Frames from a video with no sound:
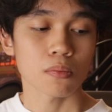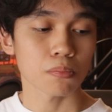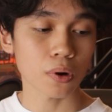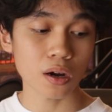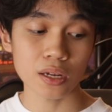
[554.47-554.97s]

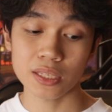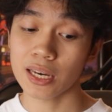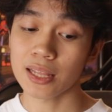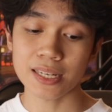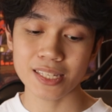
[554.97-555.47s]
But
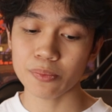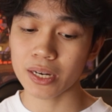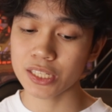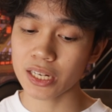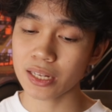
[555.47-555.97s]
yeah, last time
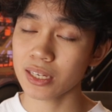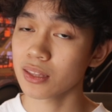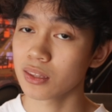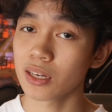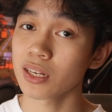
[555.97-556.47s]
I checked,
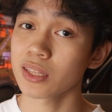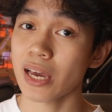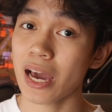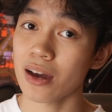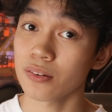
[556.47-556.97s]
it didn't
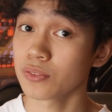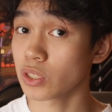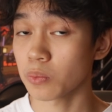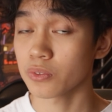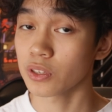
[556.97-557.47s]
have
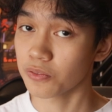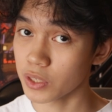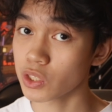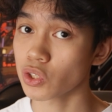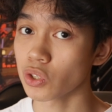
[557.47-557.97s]
some of the
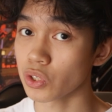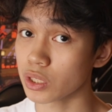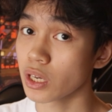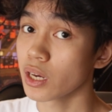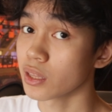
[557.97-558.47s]

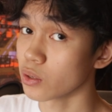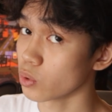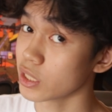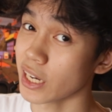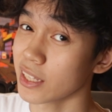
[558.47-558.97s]
features the
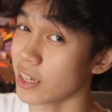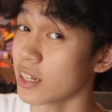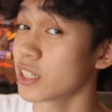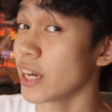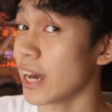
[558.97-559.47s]
Wooting
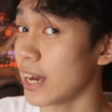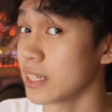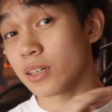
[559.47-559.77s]
80HE has.